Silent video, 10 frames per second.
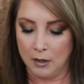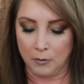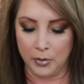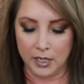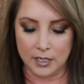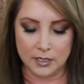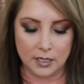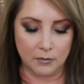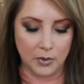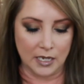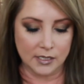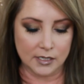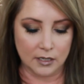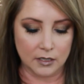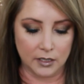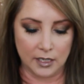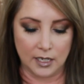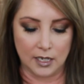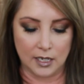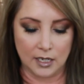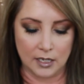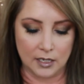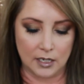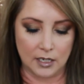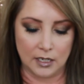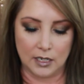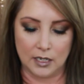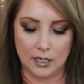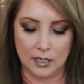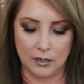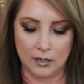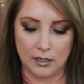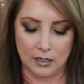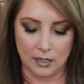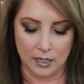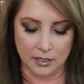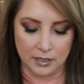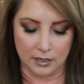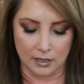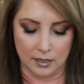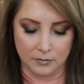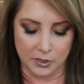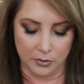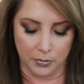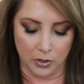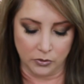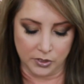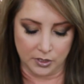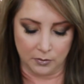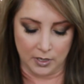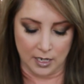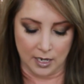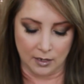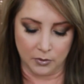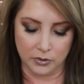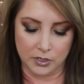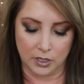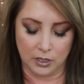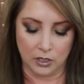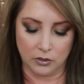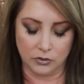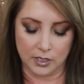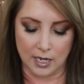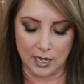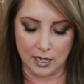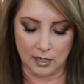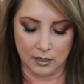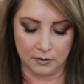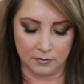but basically it, I, I'm supposed to be able to use, ah,